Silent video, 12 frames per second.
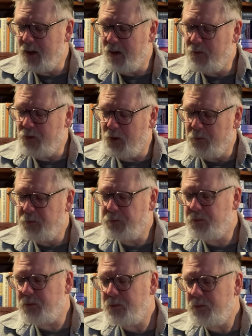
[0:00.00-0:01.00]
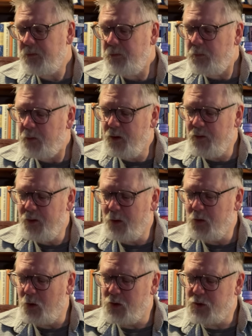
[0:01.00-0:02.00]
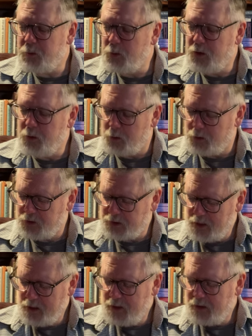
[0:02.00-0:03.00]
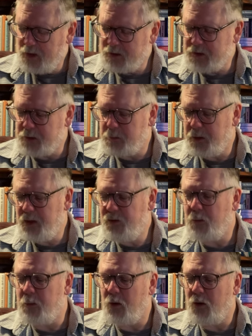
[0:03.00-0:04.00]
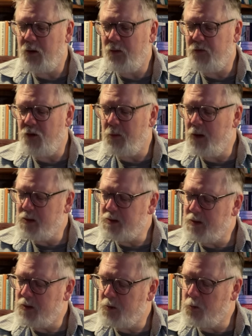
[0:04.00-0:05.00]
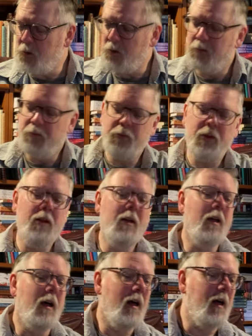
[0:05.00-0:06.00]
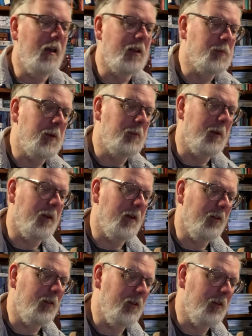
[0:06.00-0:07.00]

laughter. I found all the spooky ones. This is a Beaver book from 1981. And it's people like